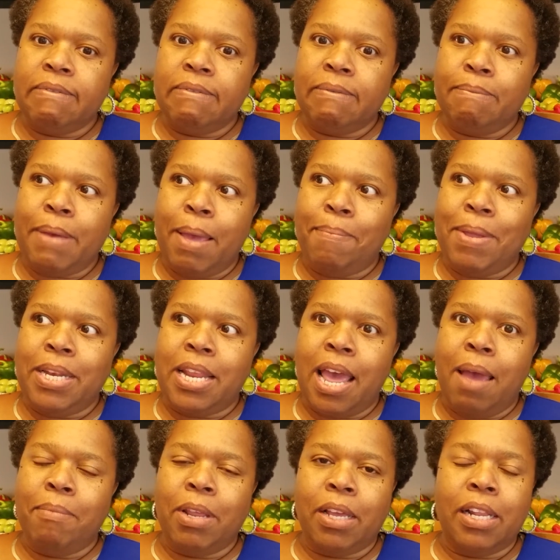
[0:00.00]
might be
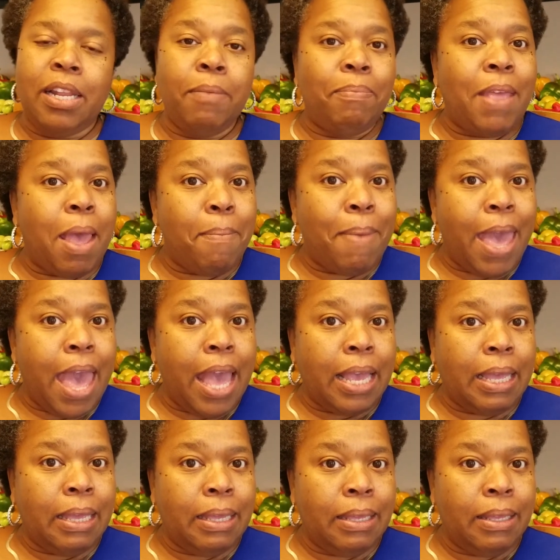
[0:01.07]
time to clip that
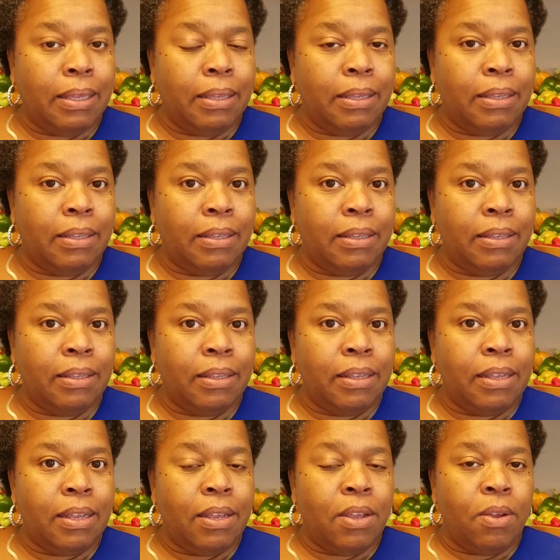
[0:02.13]
back,
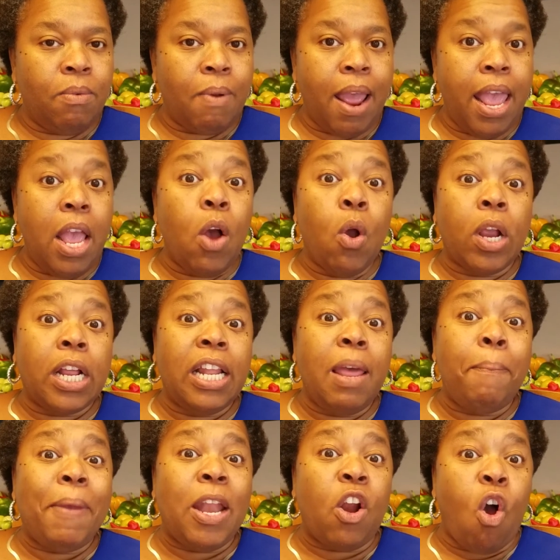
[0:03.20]
right? Or
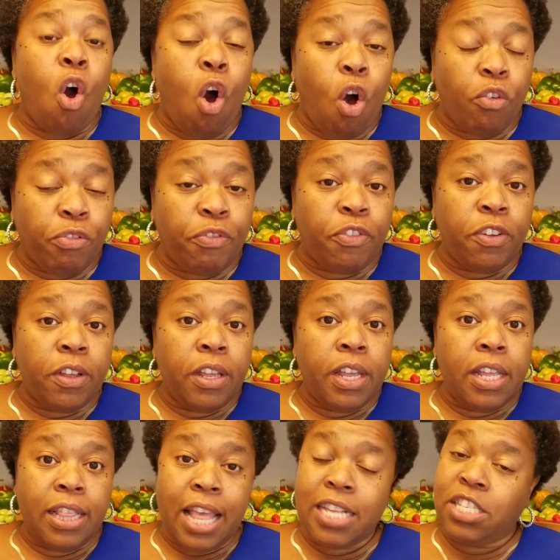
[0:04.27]
clip it off.
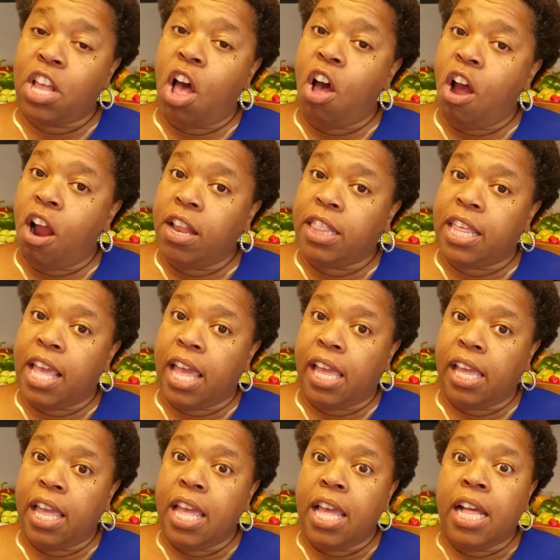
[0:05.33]
That's the hard
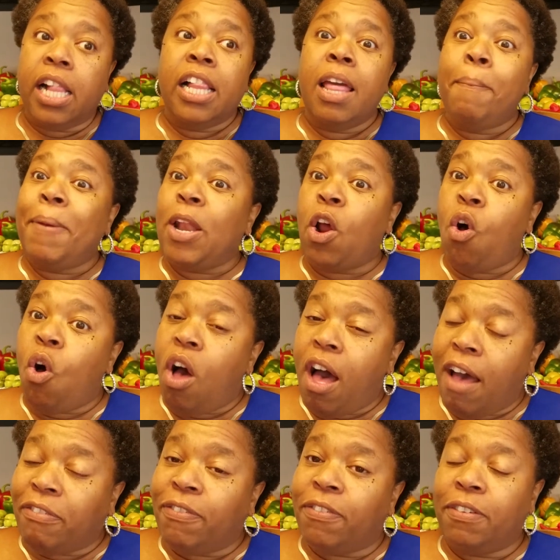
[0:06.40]
thing. Clip it
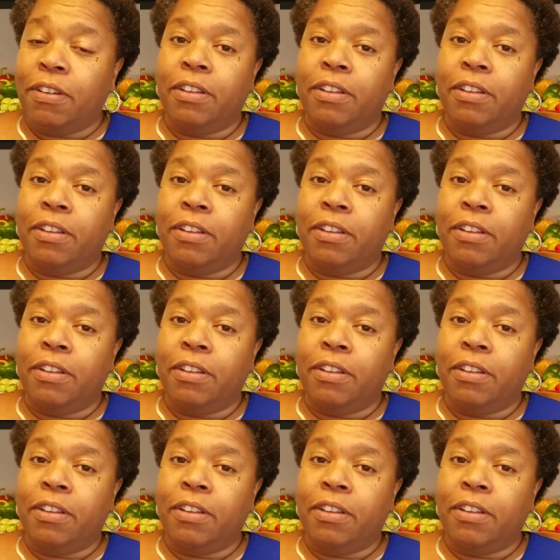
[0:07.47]
off.